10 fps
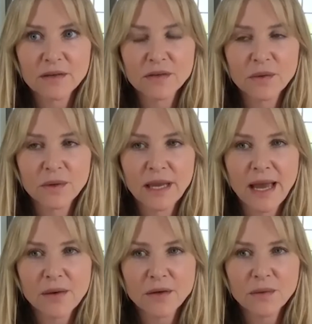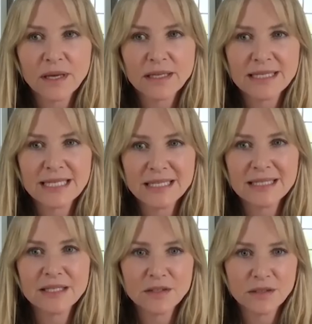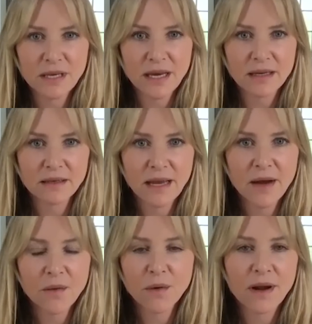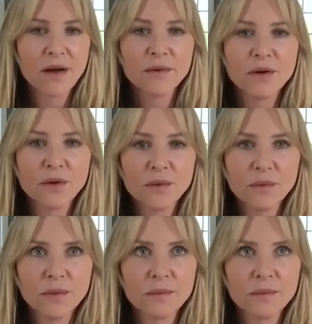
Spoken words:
So like, how do you get teased into that? How do you?